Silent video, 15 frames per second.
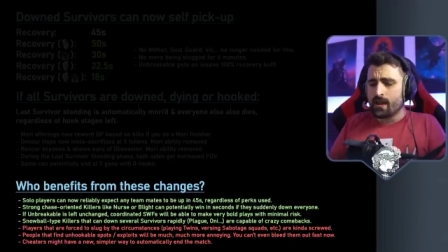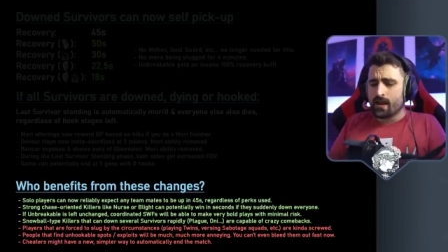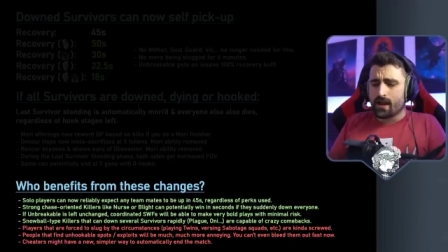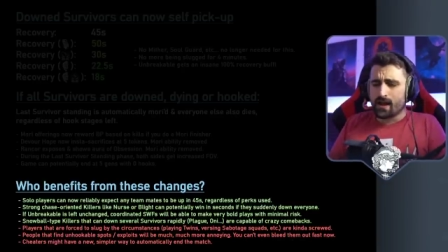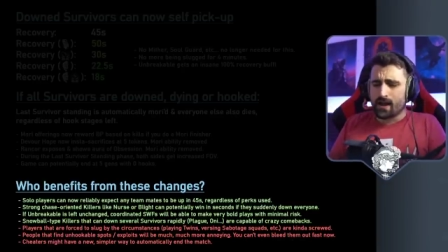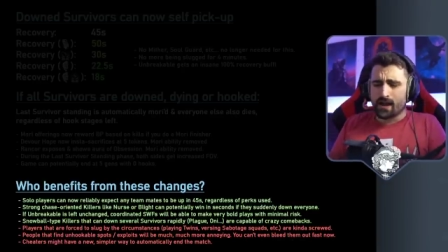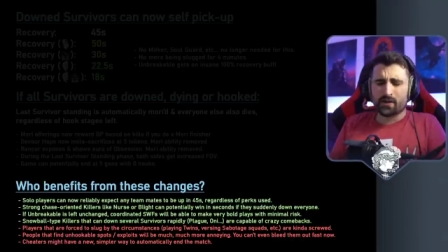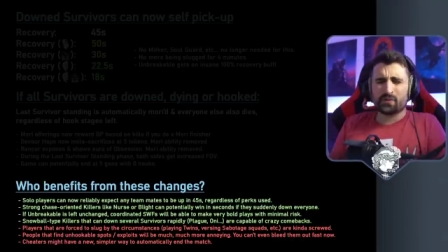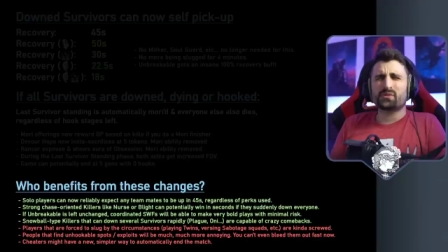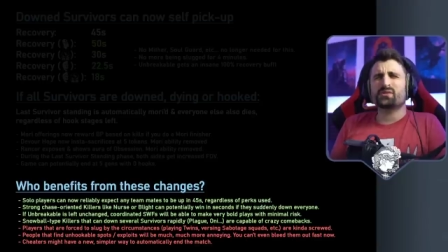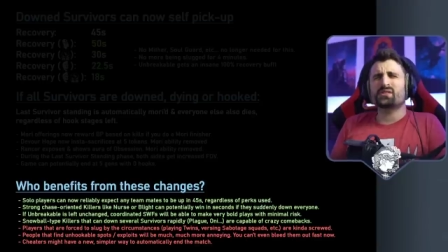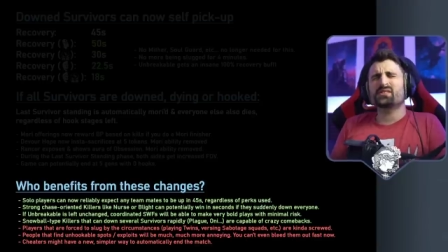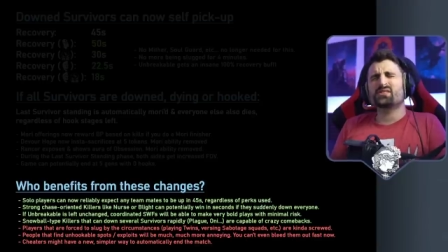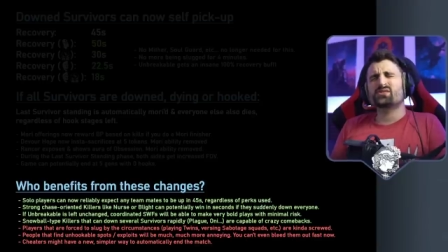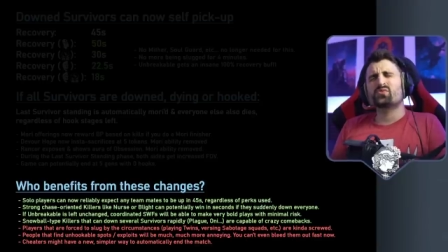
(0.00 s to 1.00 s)
Uh, another
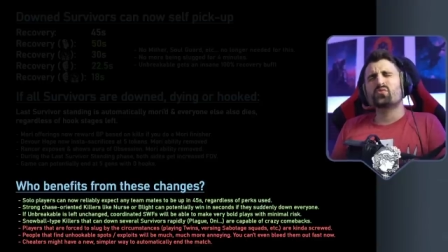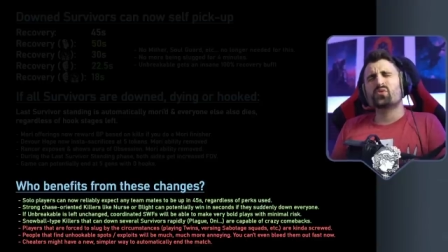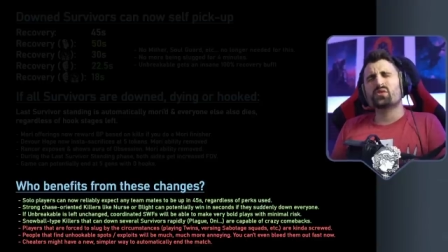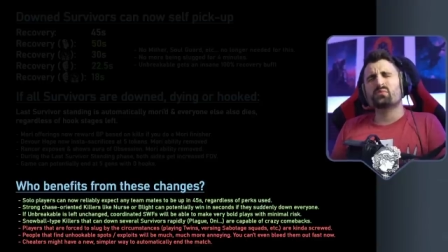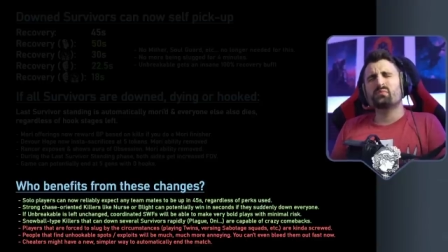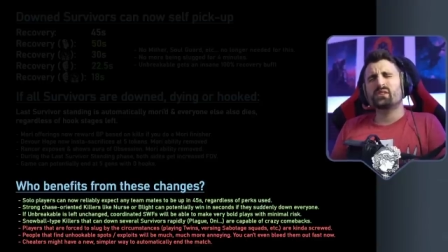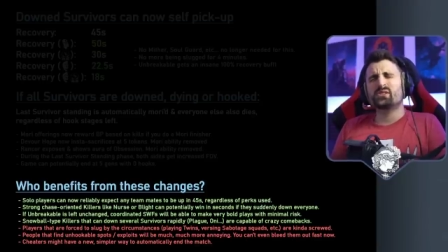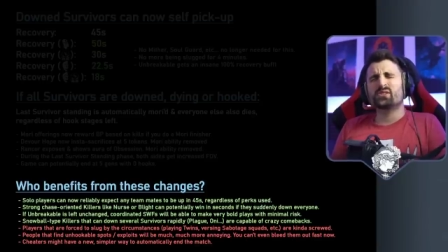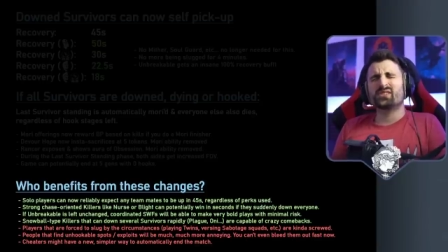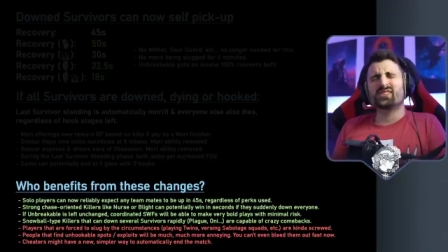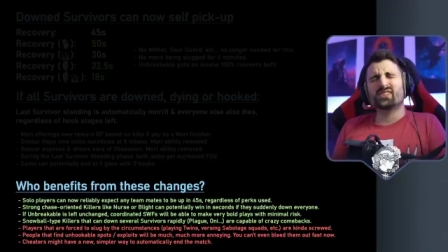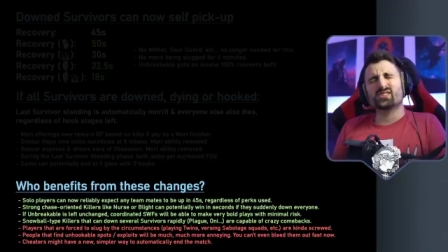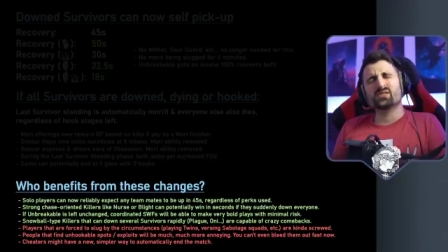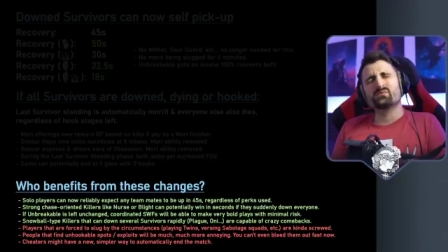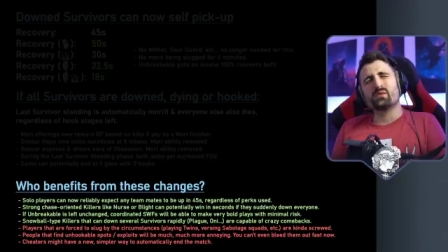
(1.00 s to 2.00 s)
thing that's worth mentioning
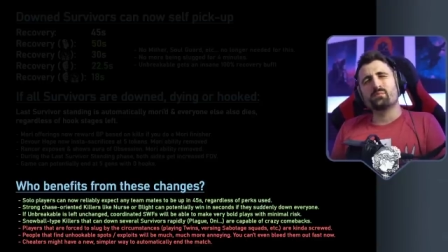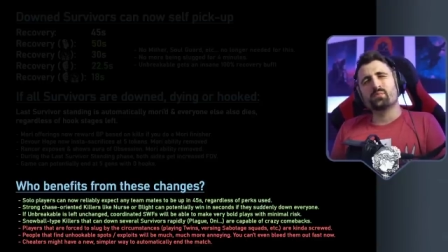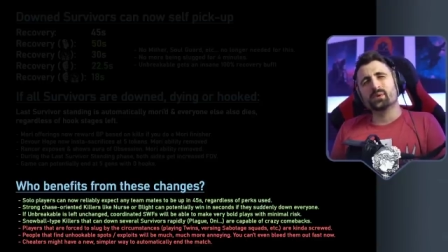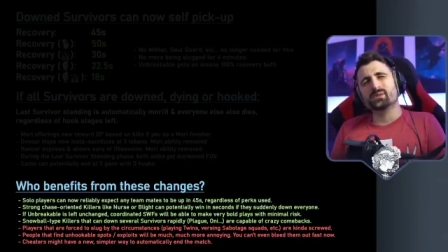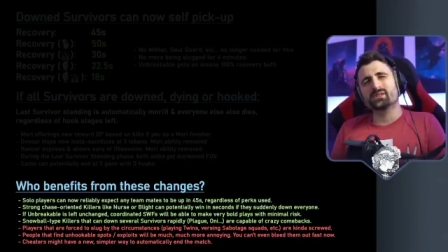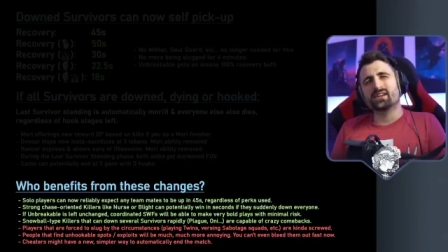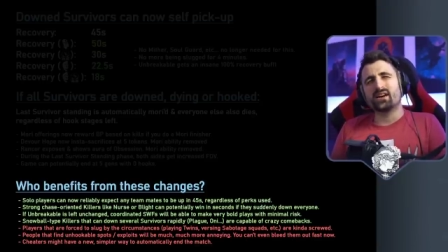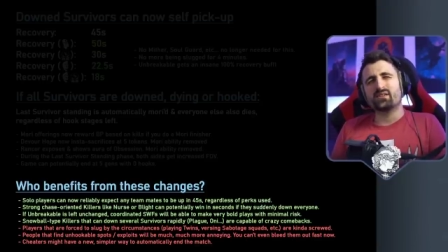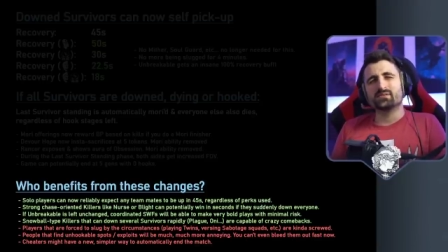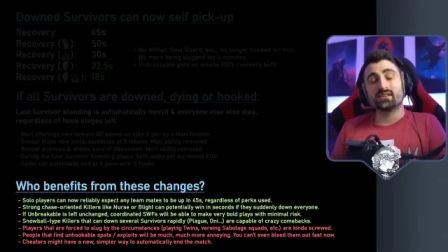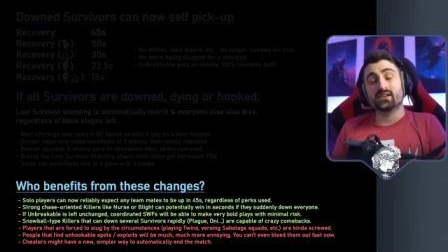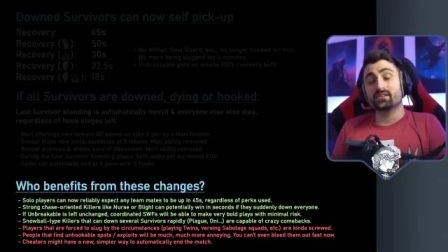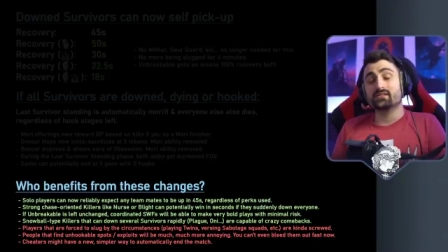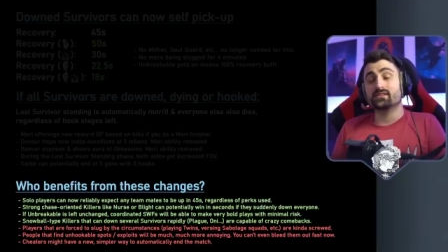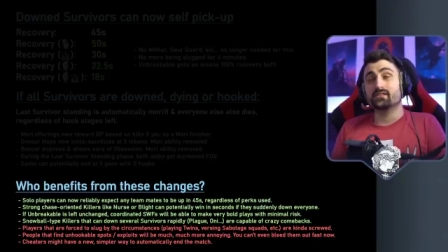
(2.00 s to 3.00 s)
that someone pointed out
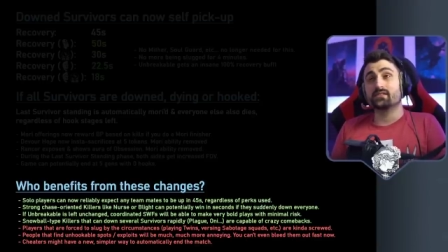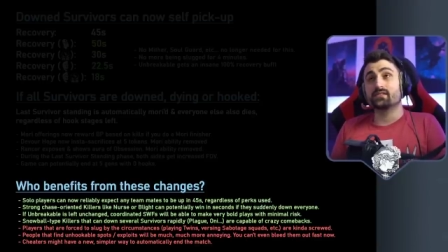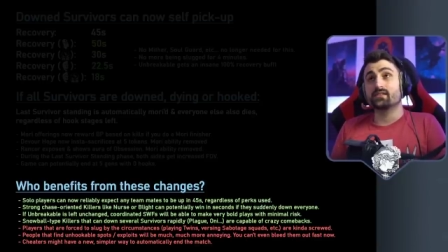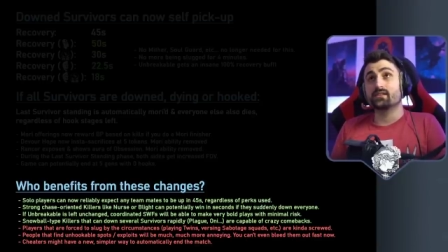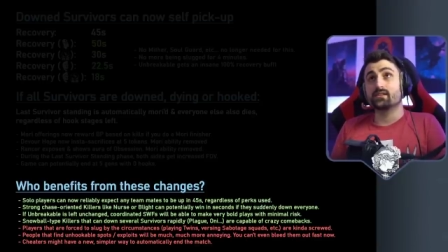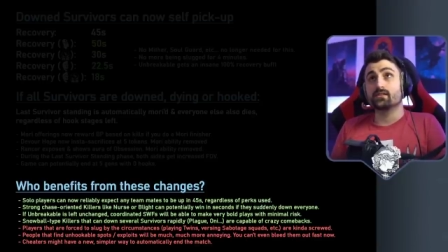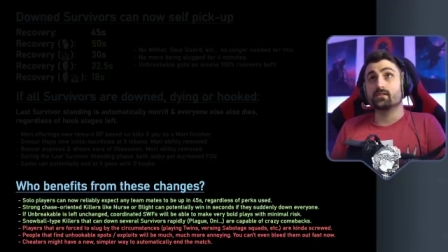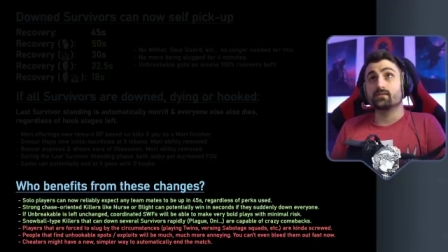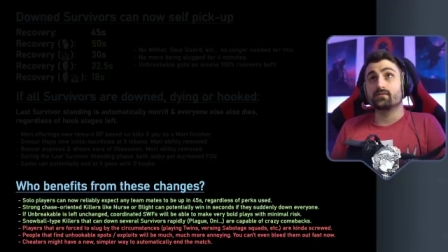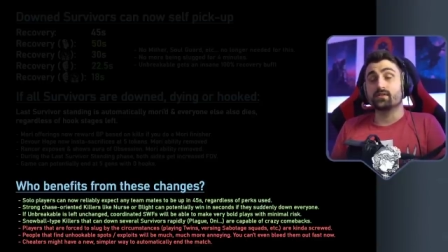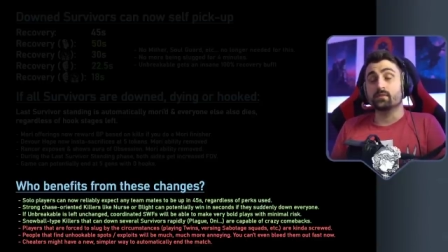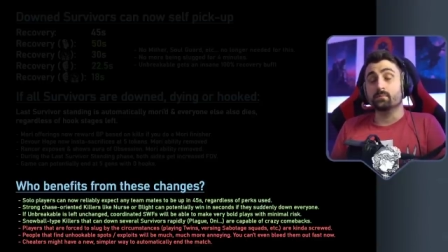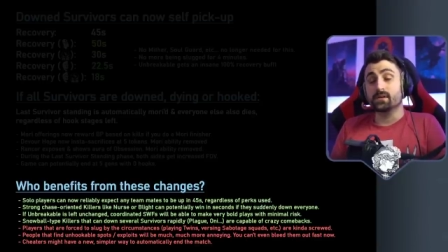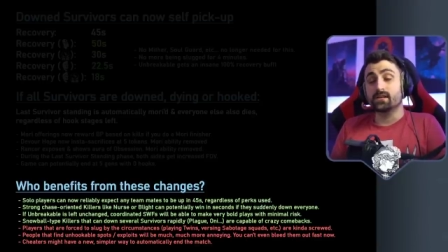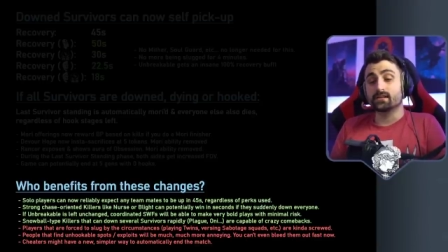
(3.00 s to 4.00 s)
that I didn't think of
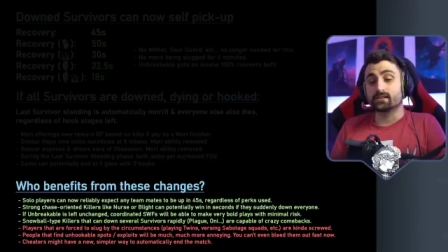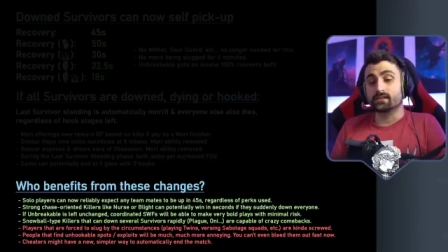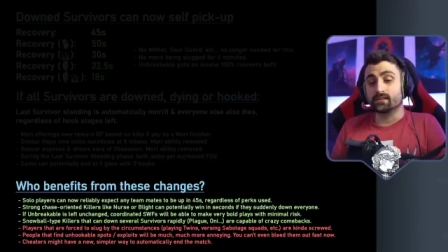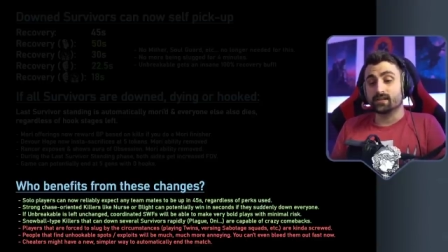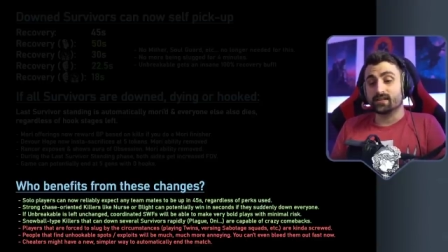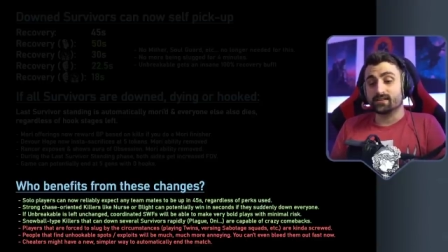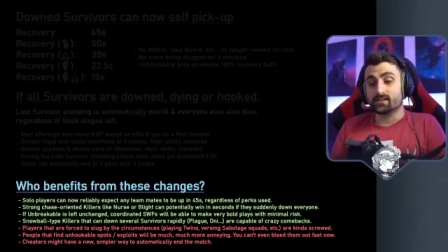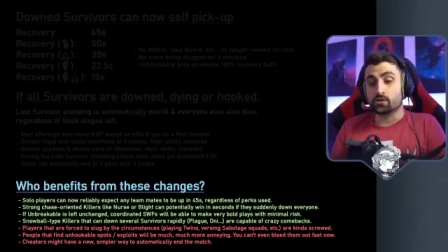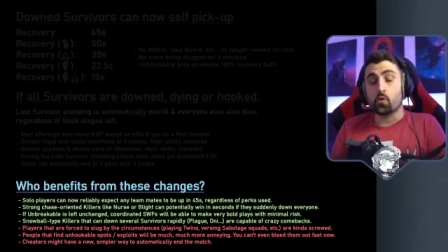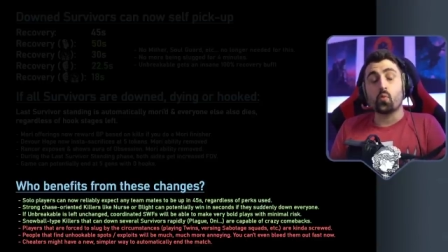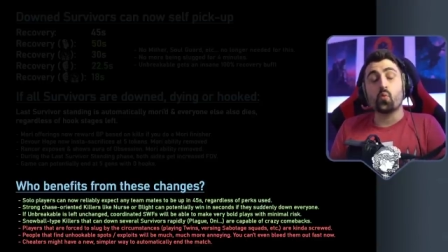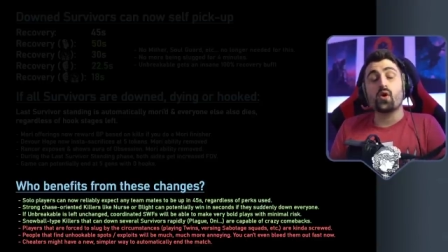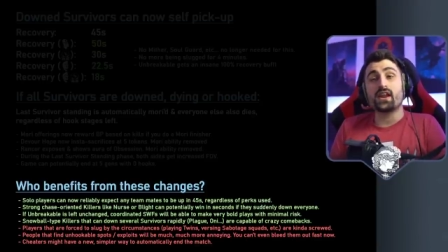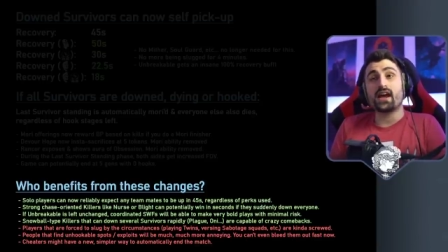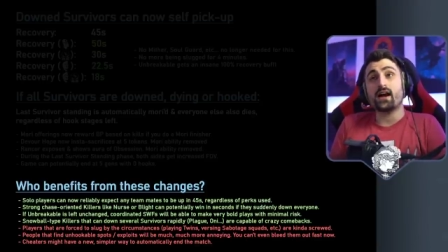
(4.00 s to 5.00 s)
immediately is
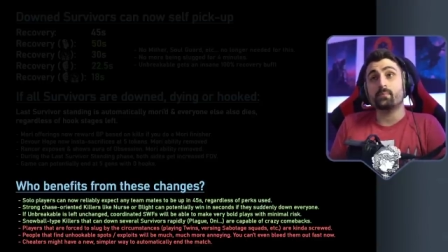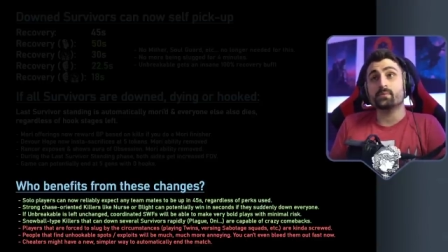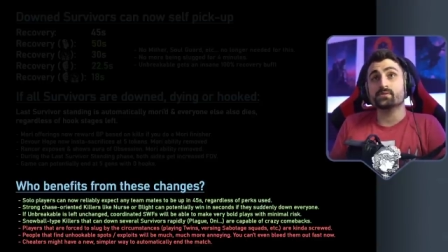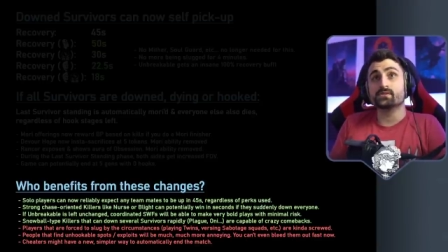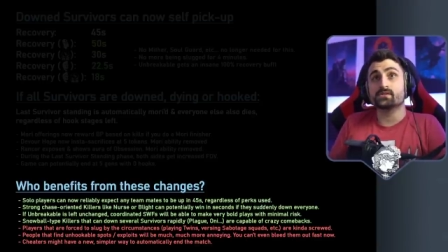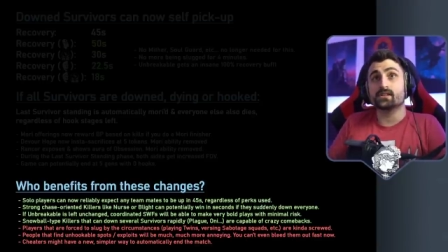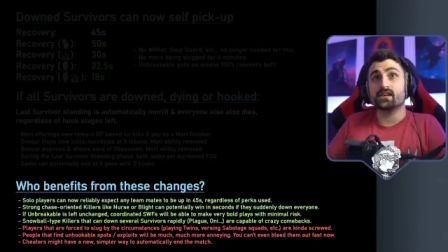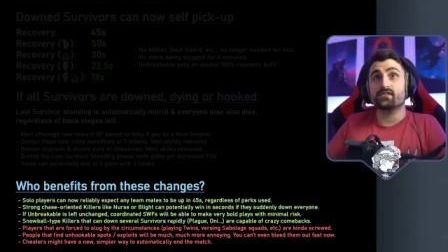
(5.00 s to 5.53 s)
what happens